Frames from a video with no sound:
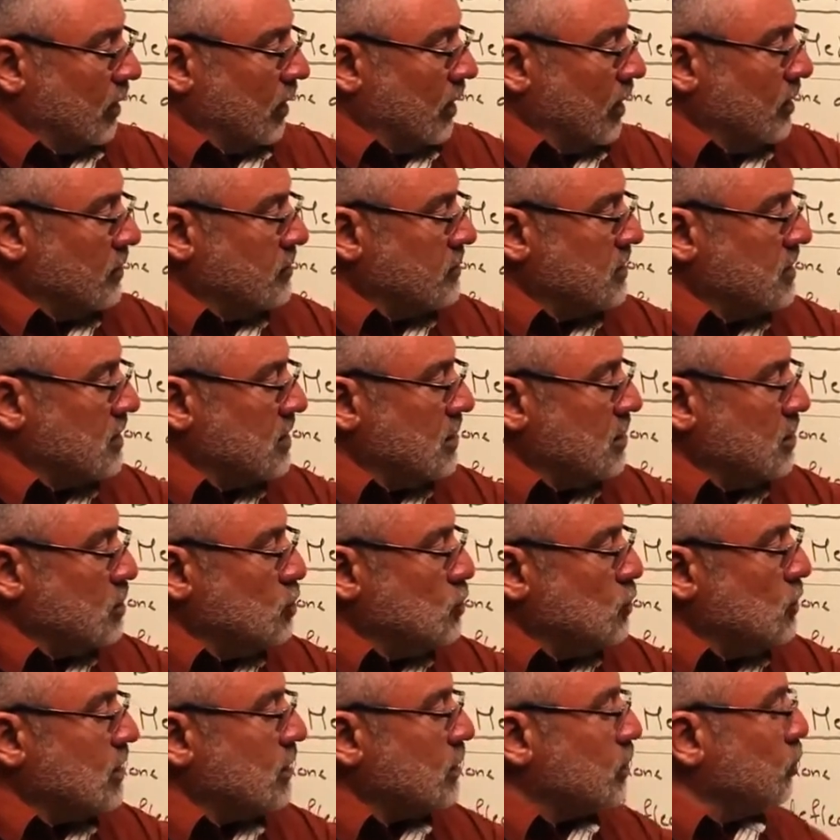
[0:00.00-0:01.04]
in the
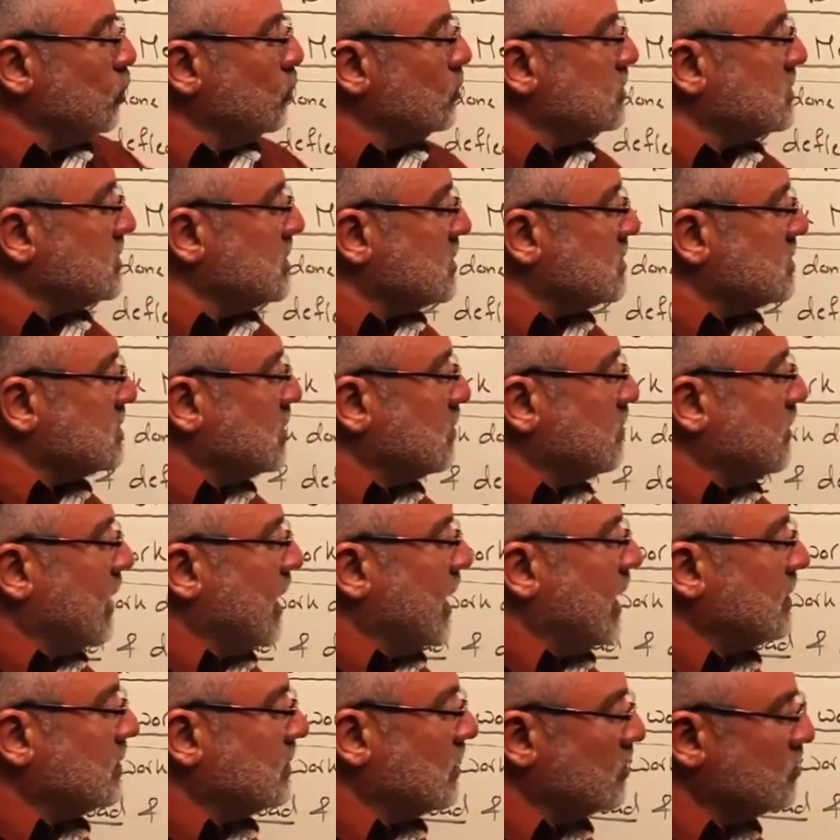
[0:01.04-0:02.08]
unit load system
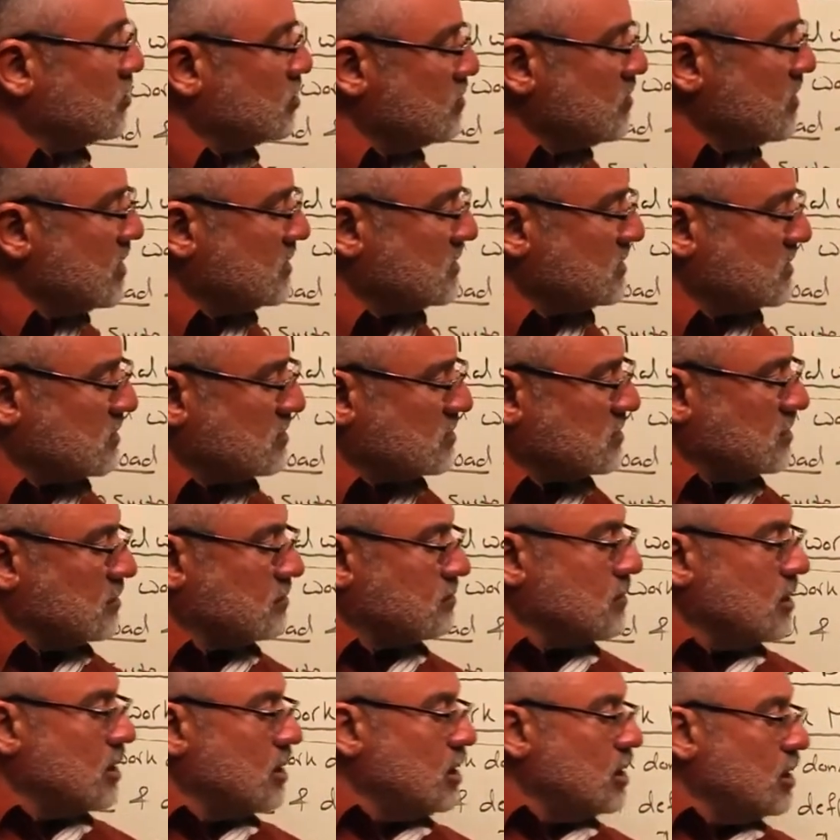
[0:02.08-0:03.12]
and in the main
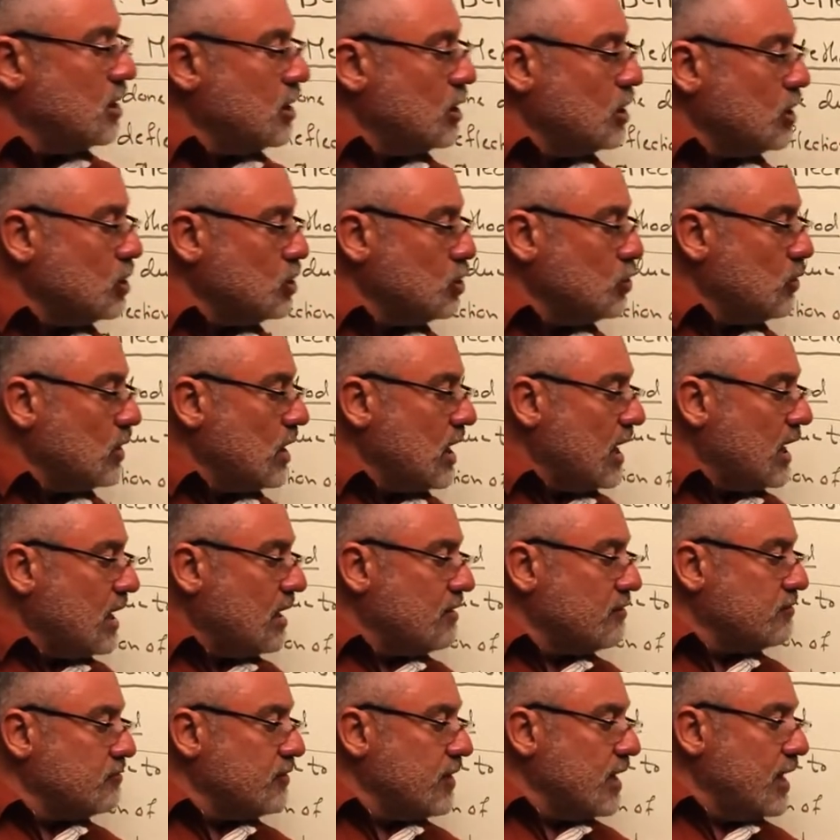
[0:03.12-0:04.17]
system, you will
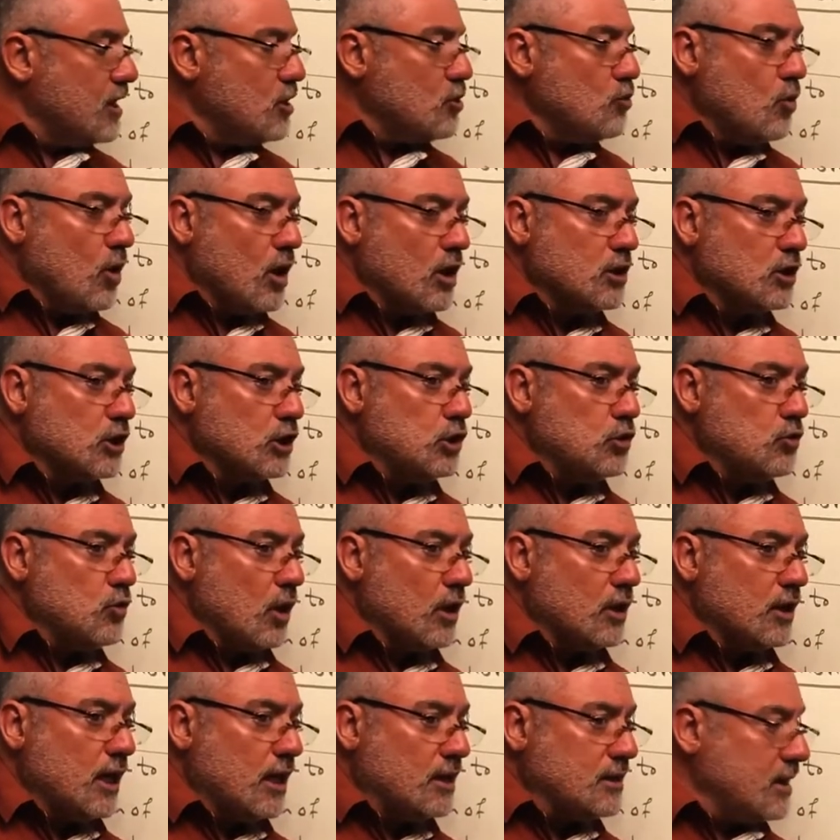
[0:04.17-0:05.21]
have N1,
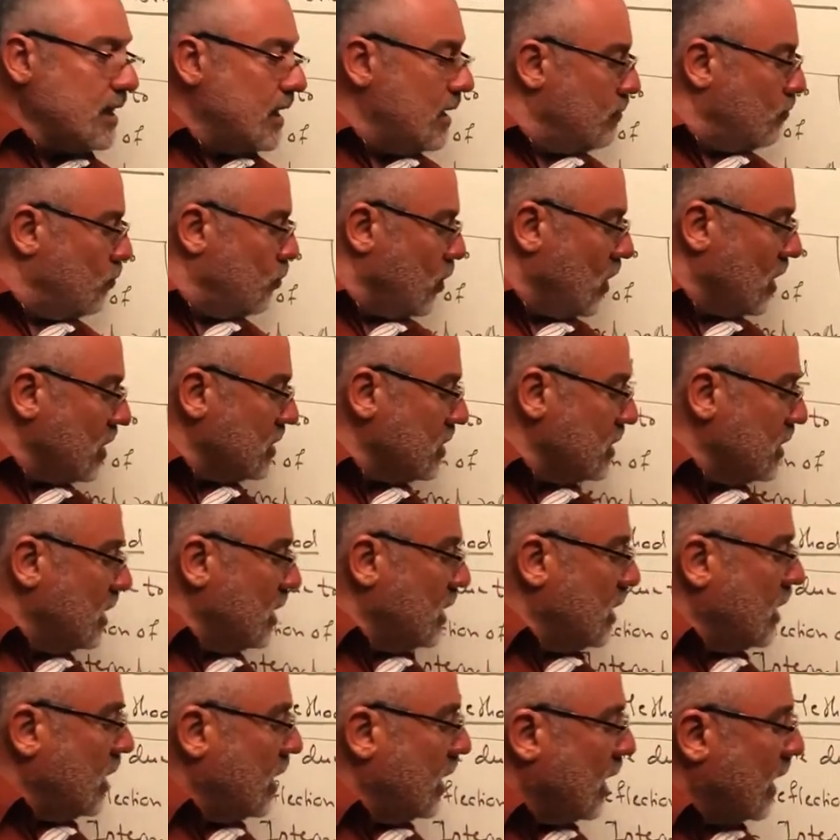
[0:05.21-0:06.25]
Q1 and M1,
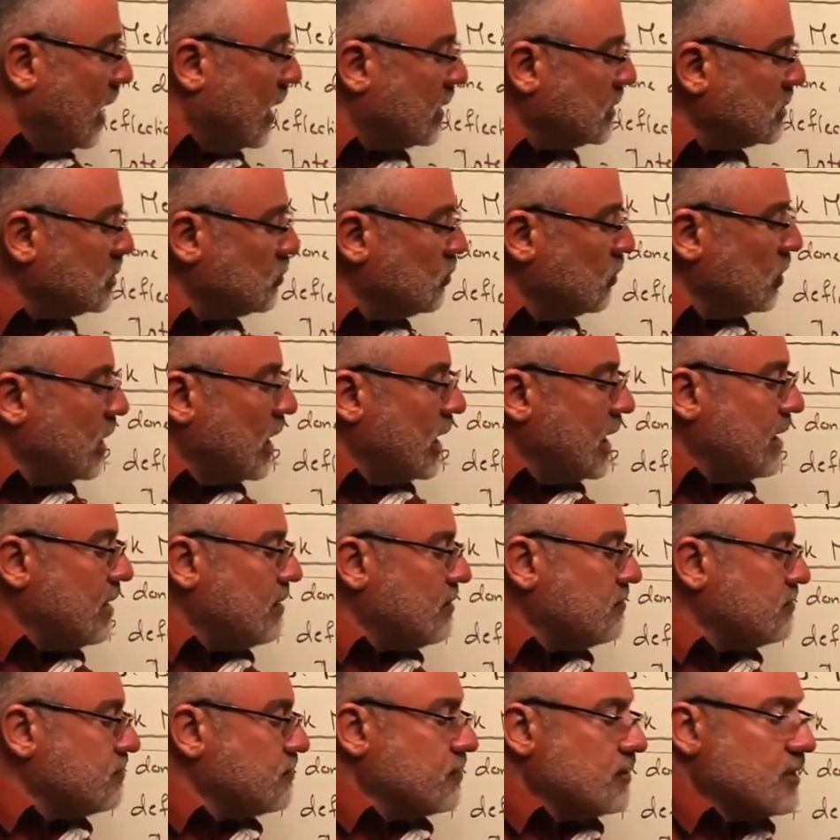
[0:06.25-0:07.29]
and you will
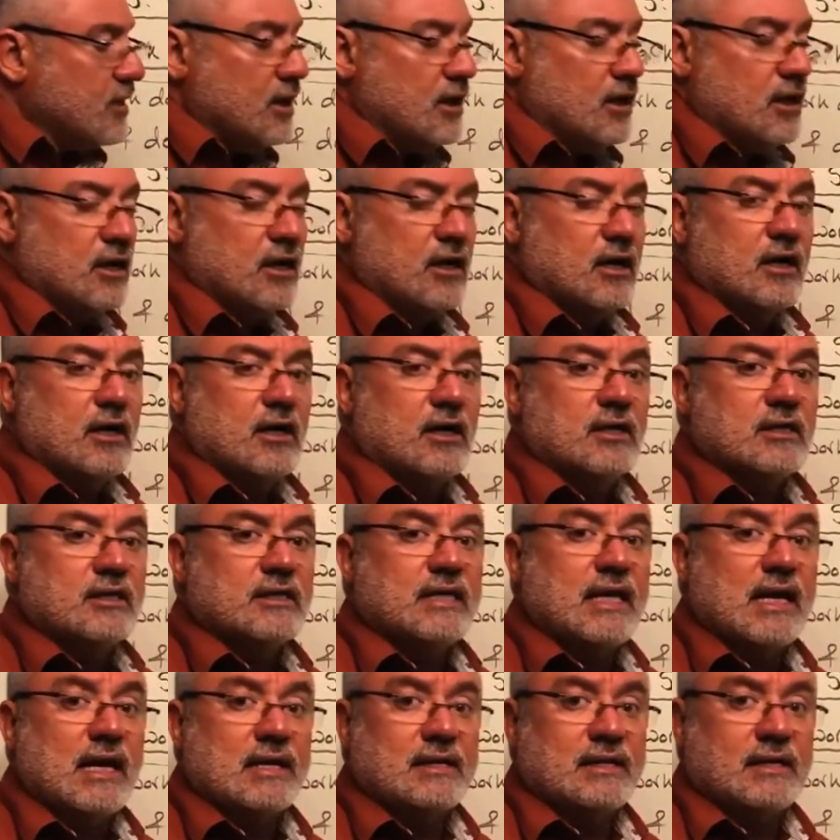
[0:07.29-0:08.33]
have
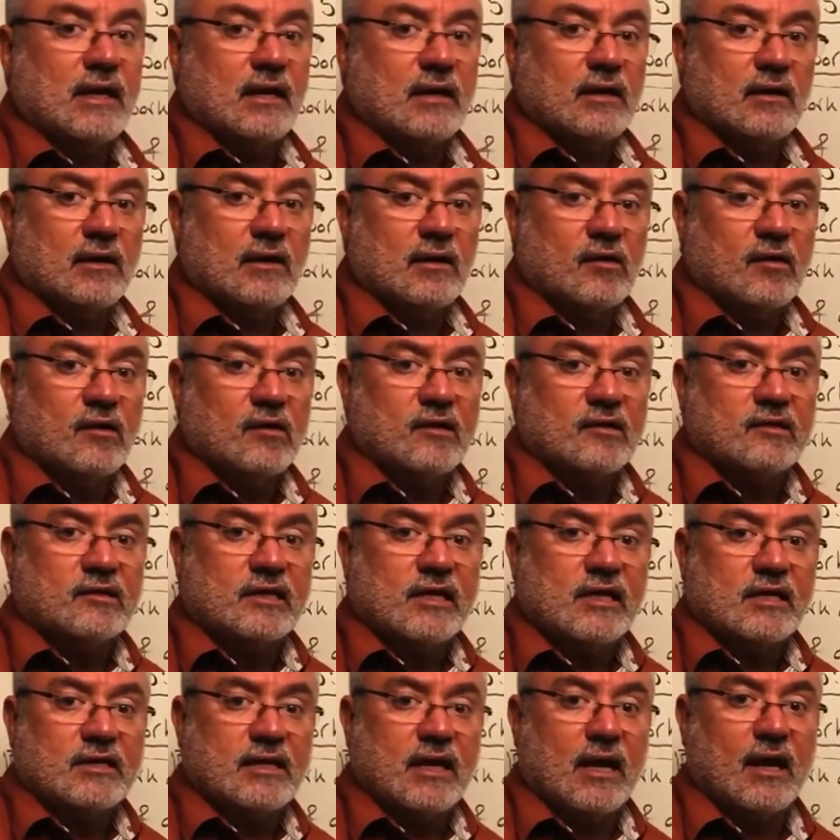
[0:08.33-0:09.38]
delta,
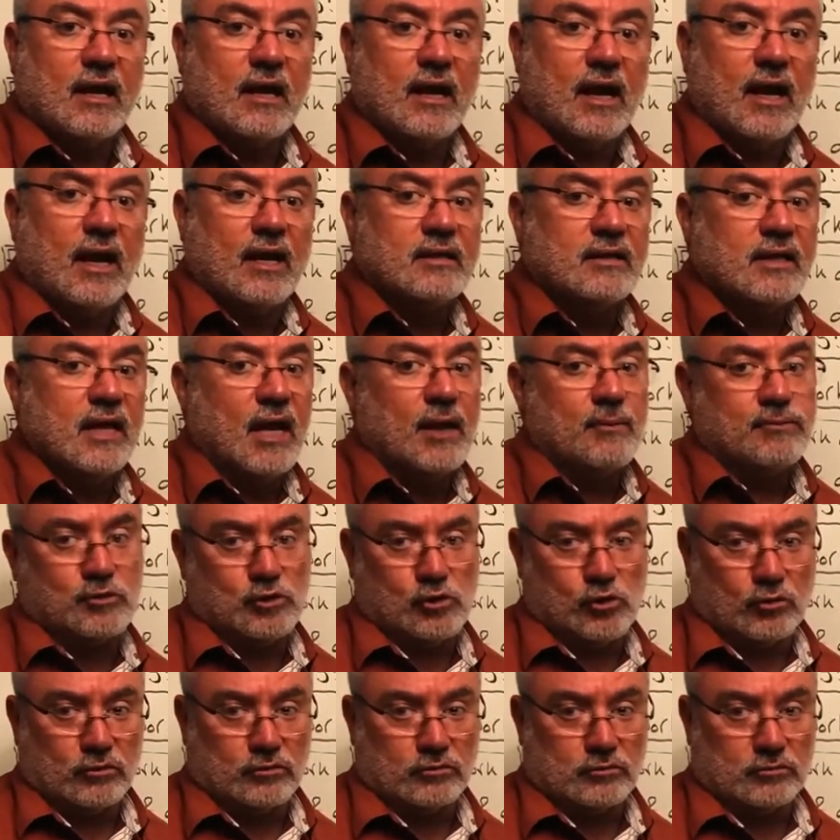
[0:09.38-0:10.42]
theta and
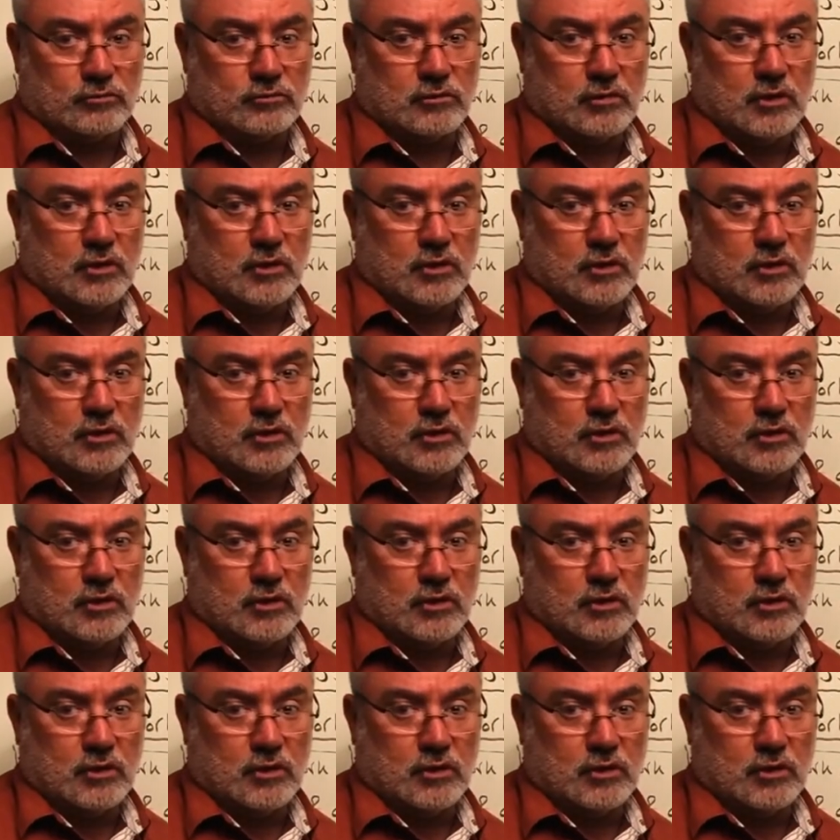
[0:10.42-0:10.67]
epsilon.